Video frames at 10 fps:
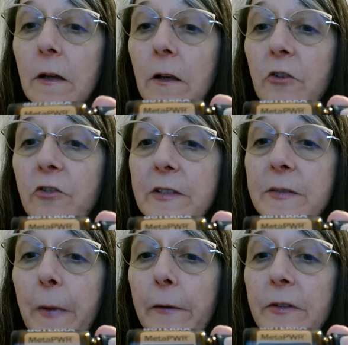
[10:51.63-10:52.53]
You should
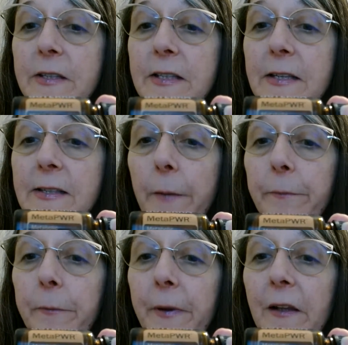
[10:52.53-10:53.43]
be able to see
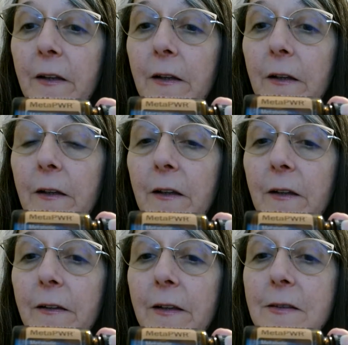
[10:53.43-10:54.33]
supplement. Oh,
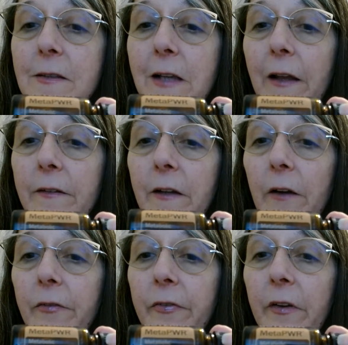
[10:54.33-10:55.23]
that's kind of
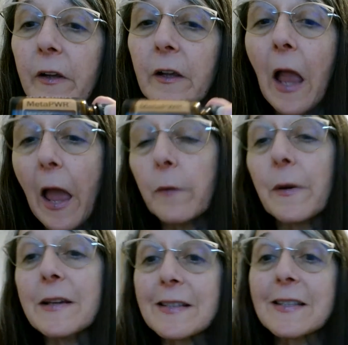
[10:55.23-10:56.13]
tough.
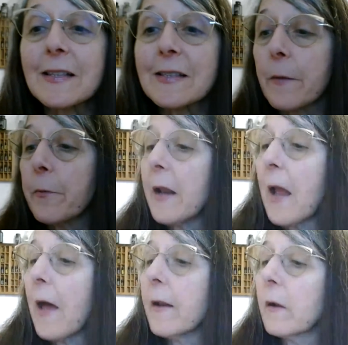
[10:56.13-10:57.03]
Anyways, it says supplement
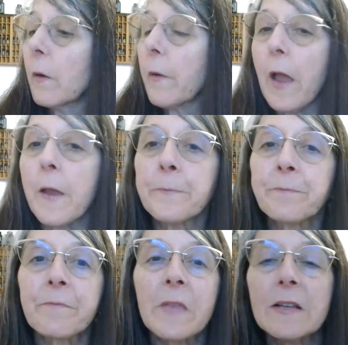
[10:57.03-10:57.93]
on it. Okay.
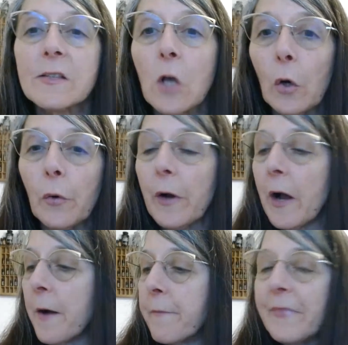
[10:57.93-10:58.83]
So
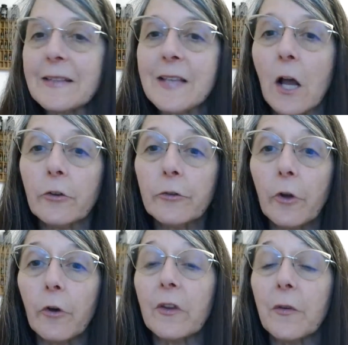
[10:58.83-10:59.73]
that's how you
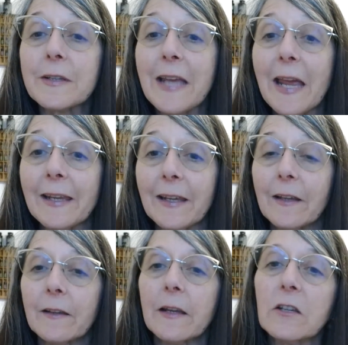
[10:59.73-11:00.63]
know that you can take
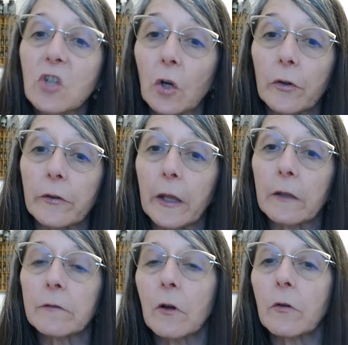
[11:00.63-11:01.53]
it internally.
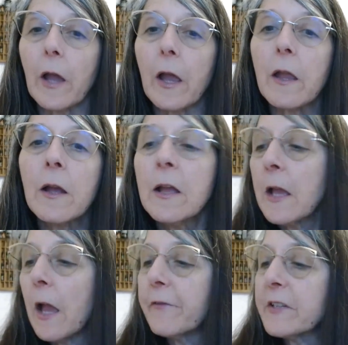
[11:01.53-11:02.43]
Okay.
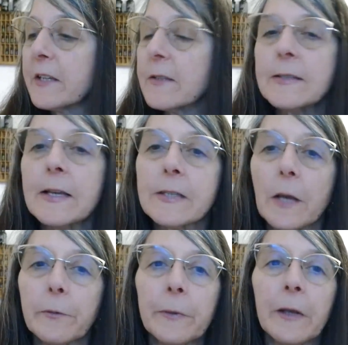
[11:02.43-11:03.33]
If it doesn't say supplement